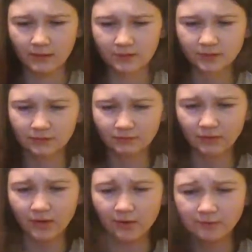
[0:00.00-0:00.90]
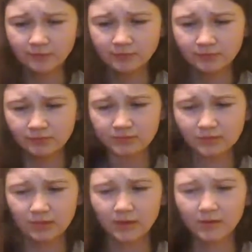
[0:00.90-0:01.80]
I don't know.
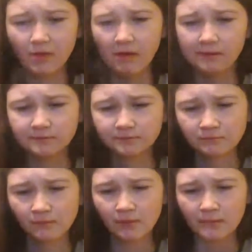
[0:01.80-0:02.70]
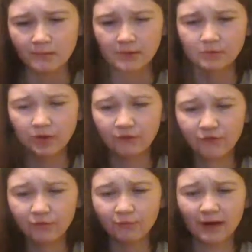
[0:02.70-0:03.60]
It's like you try and
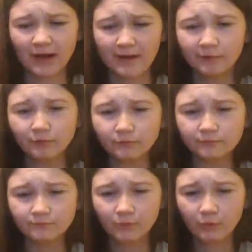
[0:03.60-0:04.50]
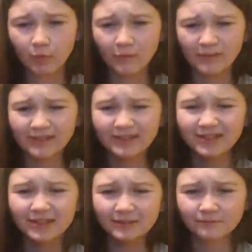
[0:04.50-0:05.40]
figure it out while
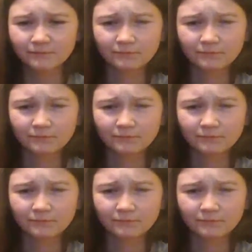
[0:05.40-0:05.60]
eating it.